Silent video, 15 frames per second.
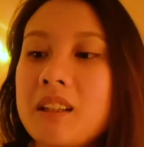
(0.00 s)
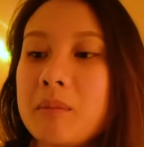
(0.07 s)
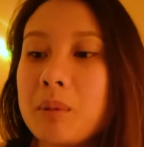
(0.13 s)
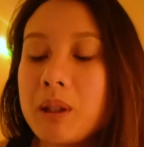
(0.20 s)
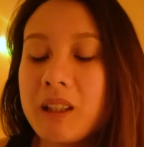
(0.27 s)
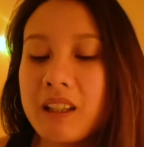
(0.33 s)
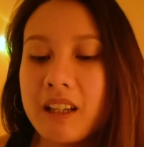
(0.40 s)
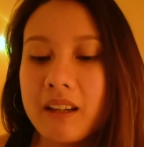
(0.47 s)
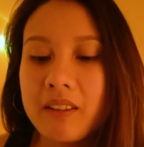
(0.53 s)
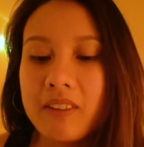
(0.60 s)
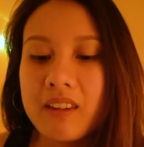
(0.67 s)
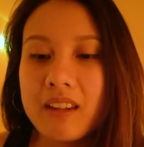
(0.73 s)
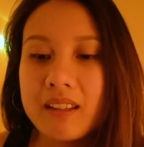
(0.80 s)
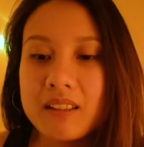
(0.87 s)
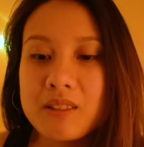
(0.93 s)
But yeah, the
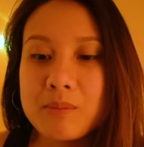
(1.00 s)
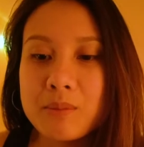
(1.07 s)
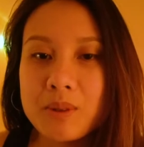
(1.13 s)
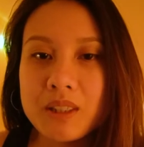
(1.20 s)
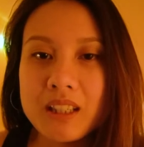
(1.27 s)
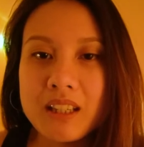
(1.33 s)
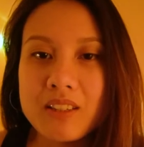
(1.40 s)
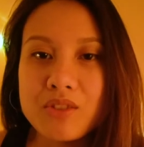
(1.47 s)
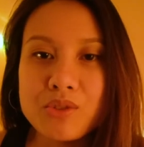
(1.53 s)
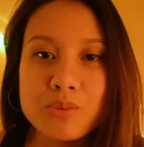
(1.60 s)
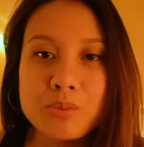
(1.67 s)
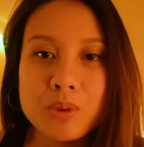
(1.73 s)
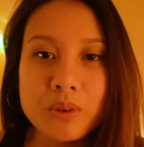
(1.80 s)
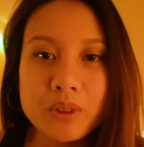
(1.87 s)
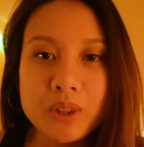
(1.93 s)
next morning I just
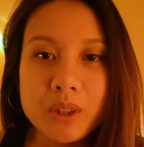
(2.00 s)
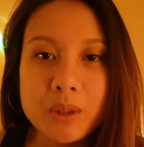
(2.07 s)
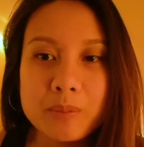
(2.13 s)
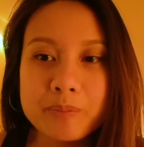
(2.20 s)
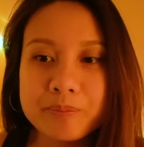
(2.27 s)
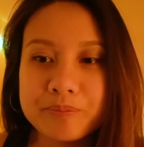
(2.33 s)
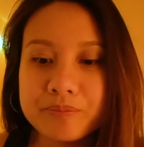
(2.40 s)
woke up.